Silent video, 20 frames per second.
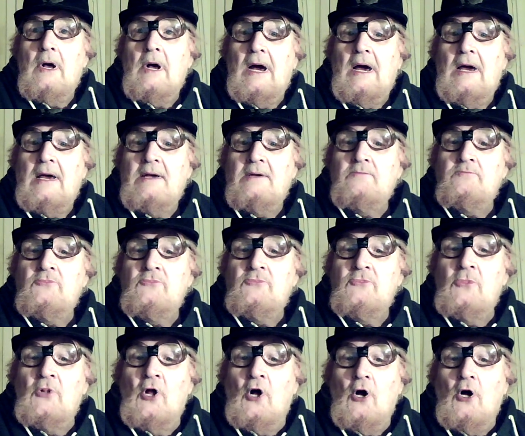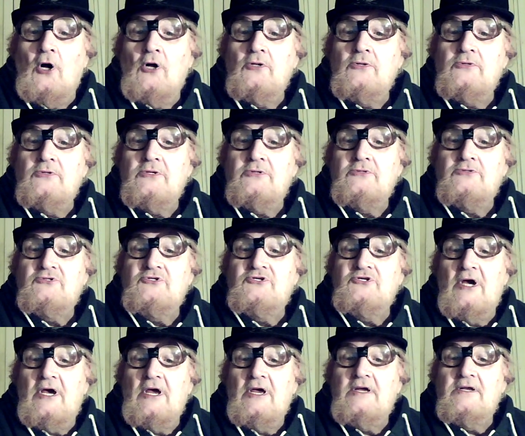I'm not
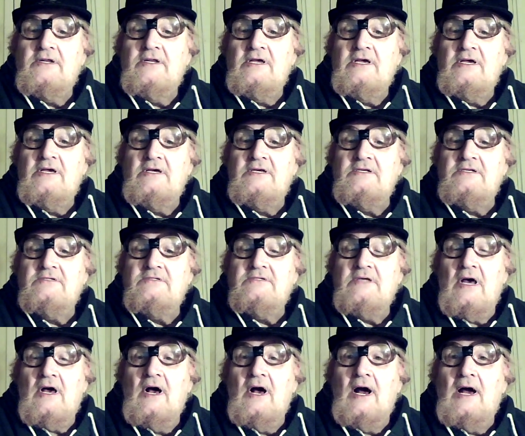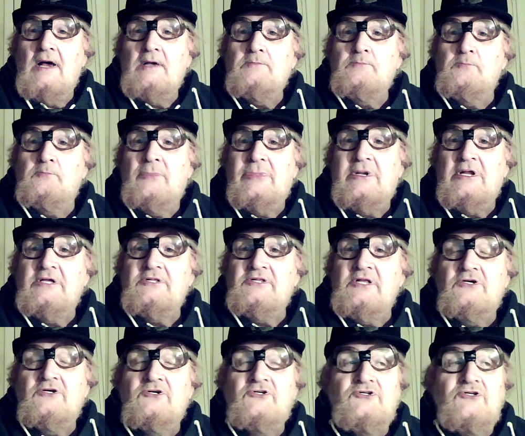Chinese, I'm
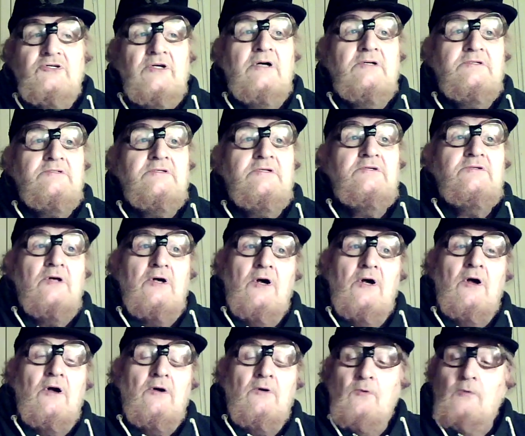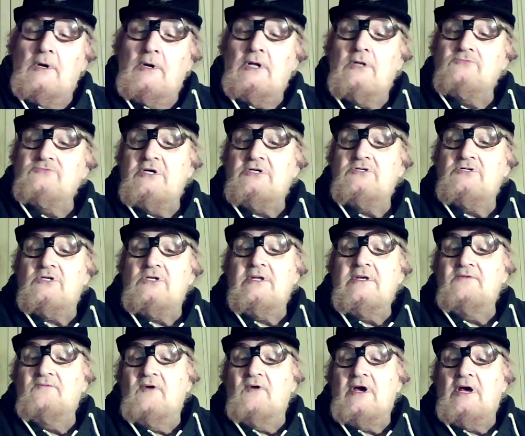British." I says, "Ah, well, just
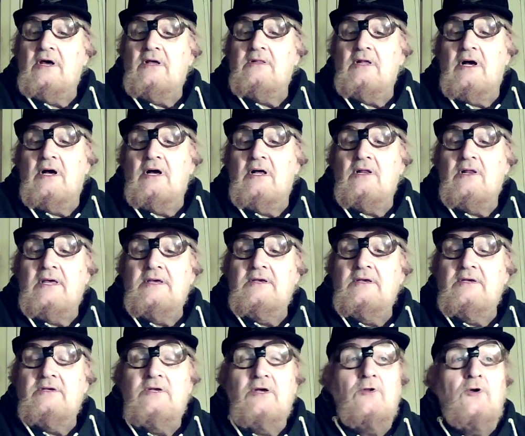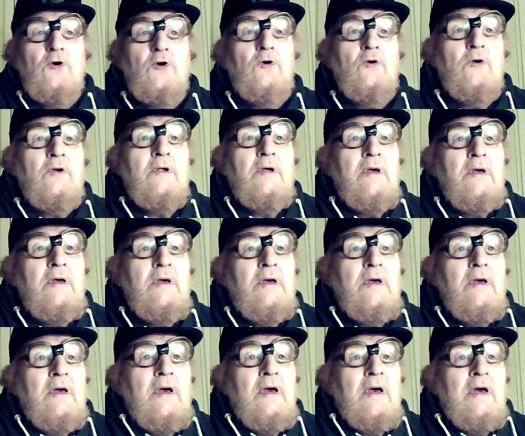leave it at that, like, you know."
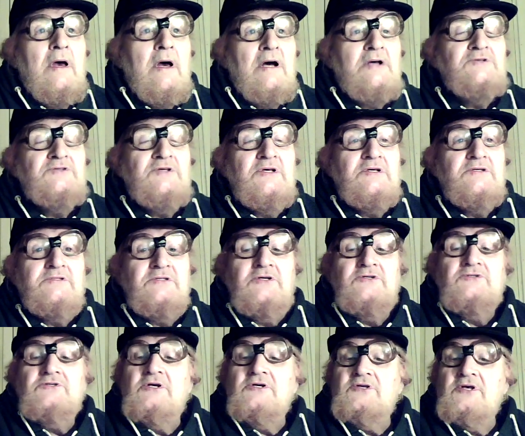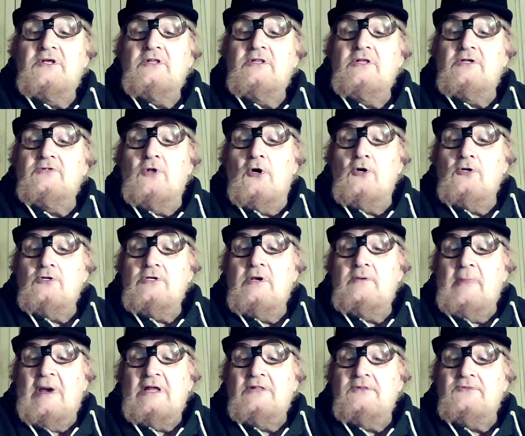I says, "Did you see the
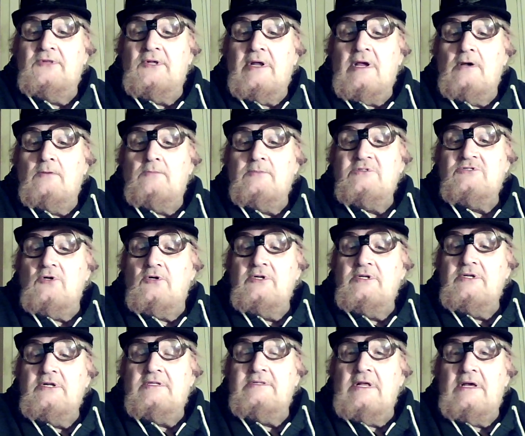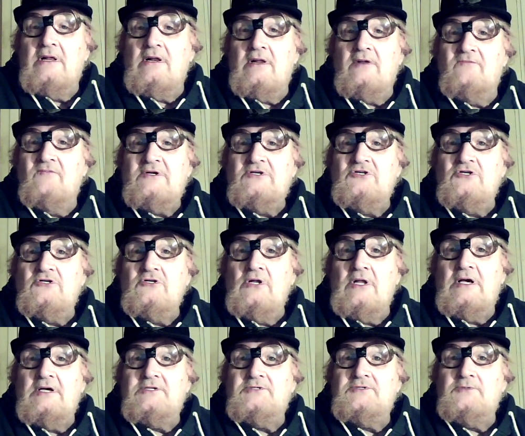documentary that was on the television
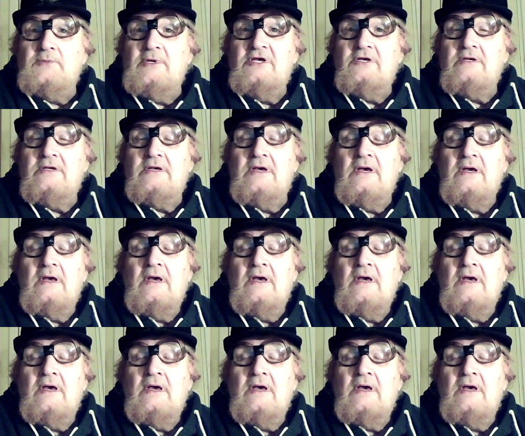last week?